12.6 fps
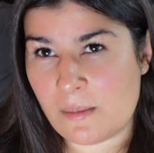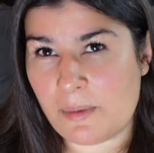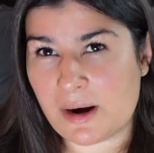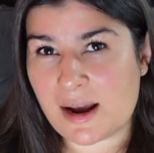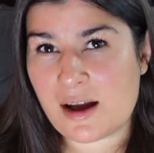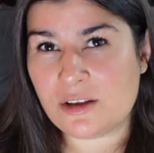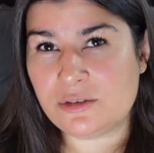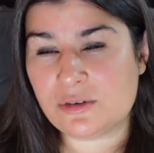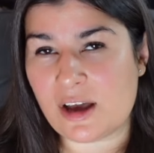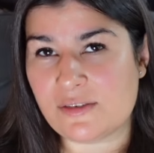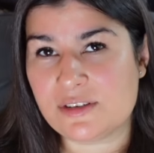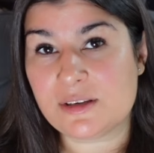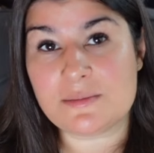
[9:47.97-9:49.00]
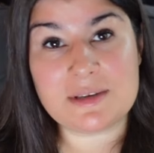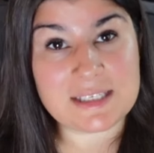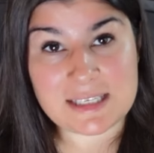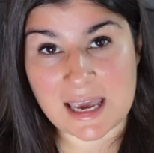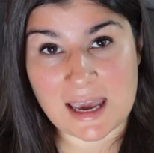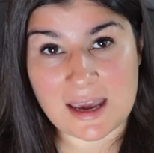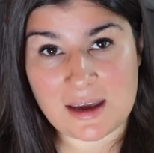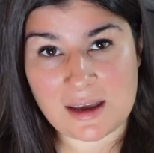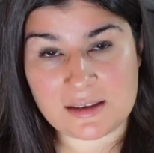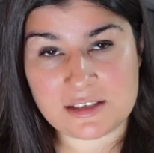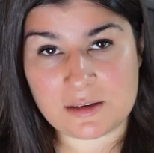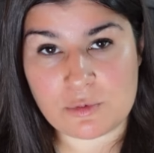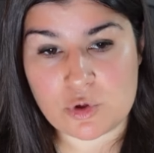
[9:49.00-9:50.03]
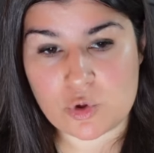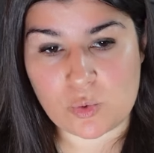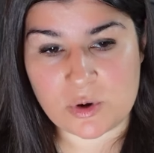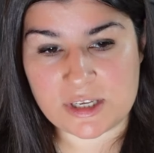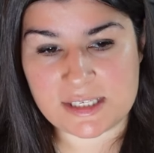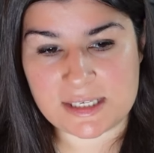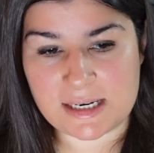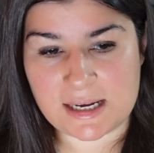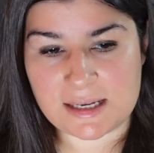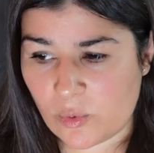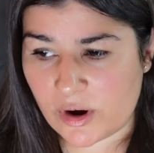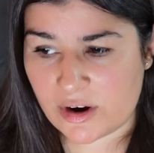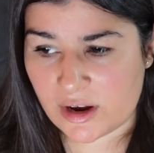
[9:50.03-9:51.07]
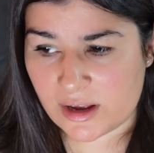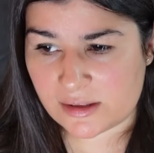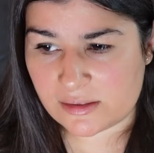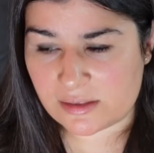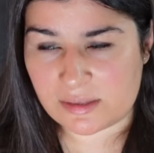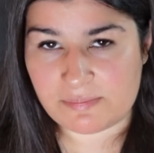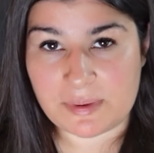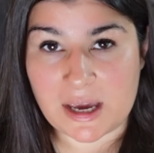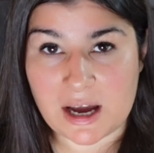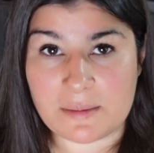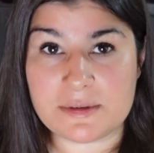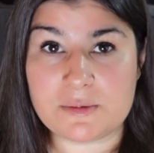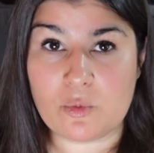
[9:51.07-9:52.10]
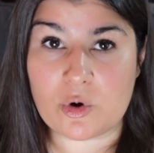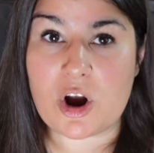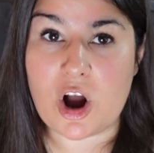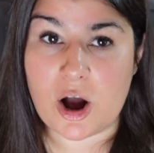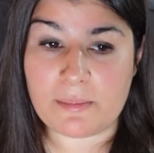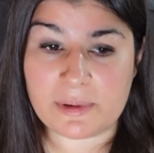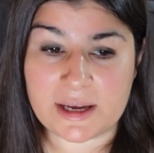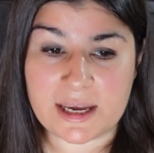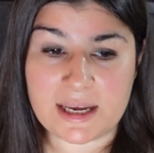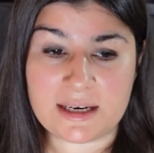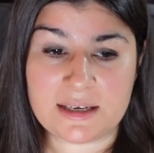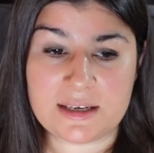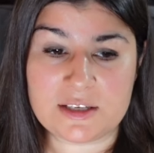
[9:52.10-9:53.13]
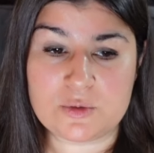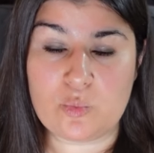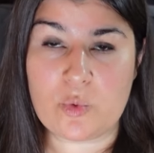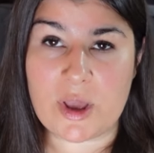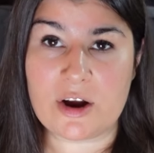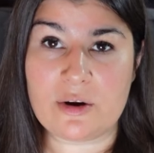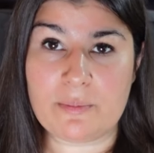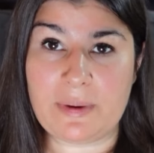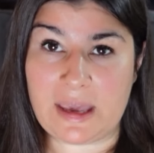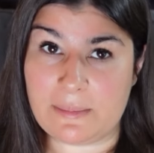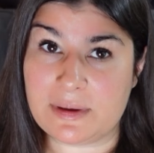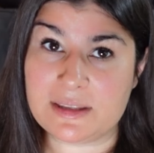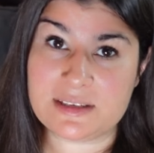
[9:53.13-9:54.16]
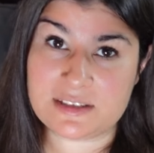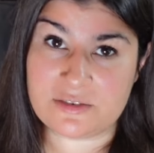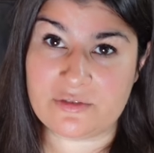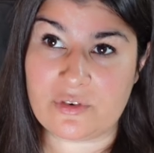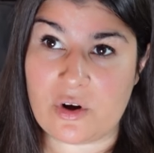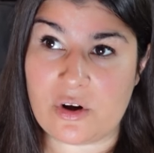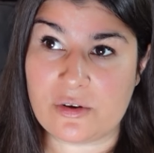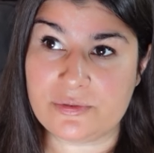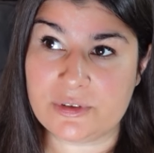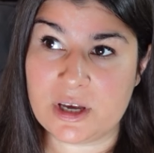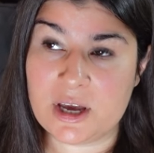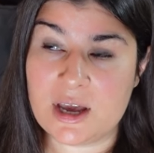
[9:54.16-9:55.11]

But I got to have some say and some choice in it. Where it becomes more complicated is where payment is involved.